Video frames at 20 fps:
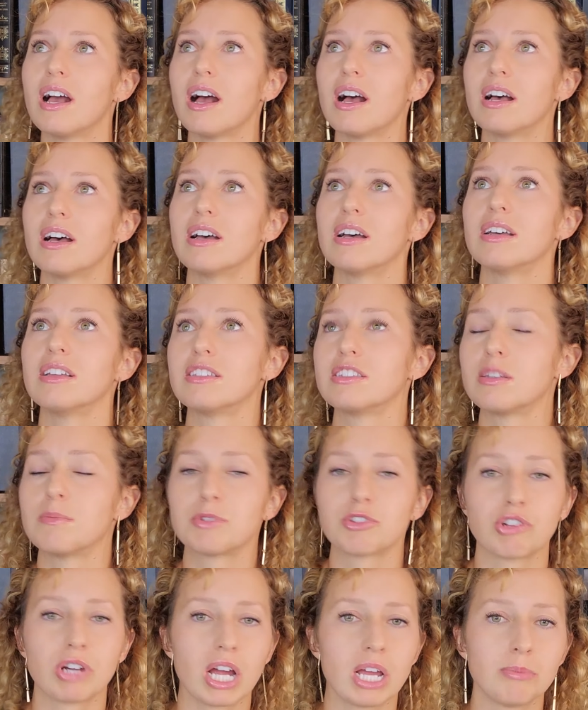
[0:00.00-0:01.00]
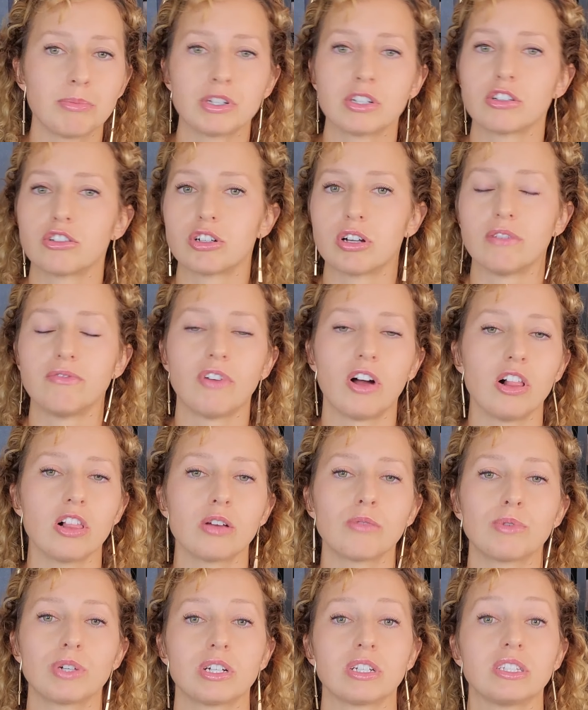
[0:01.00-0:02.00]
a subscriber or a
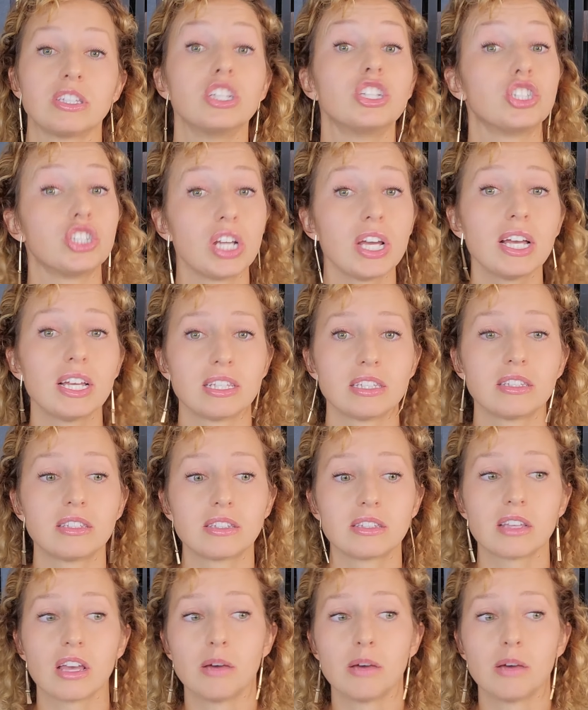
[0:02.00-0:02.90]
follower suggests